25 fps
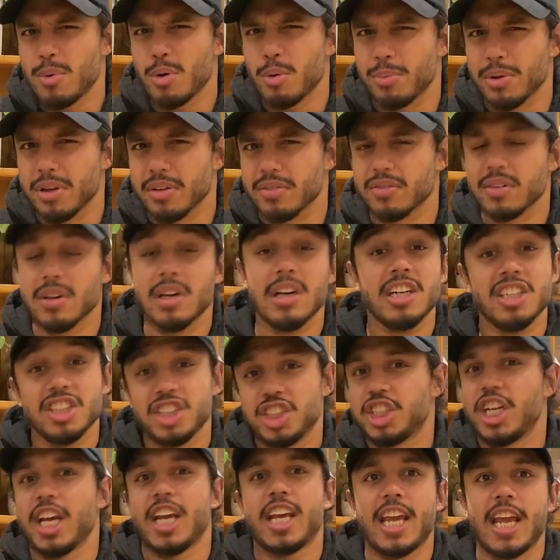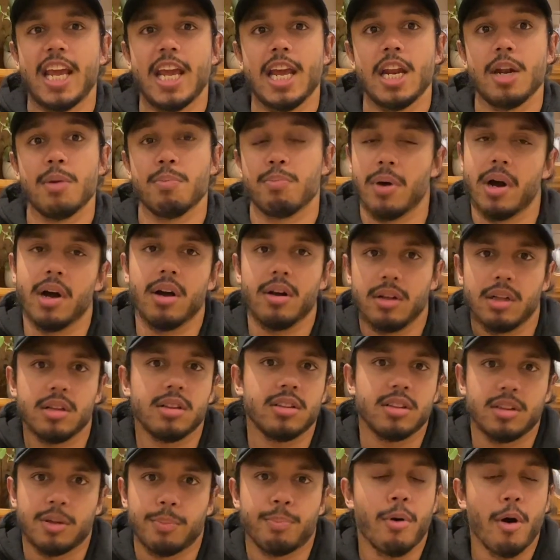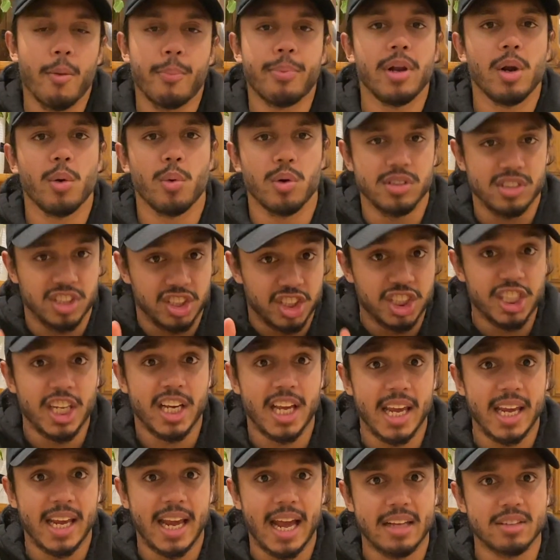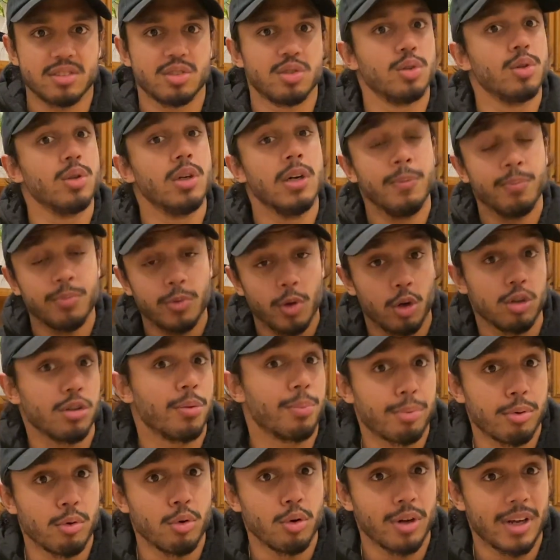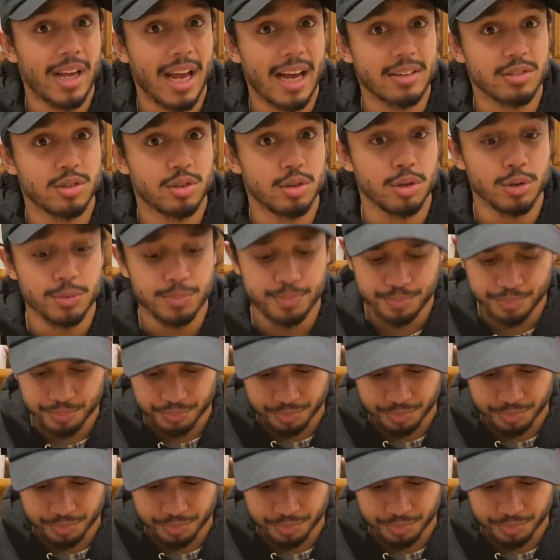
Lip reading: not beef, chicken, but the popular ones are chicken katsu or the prawn katsu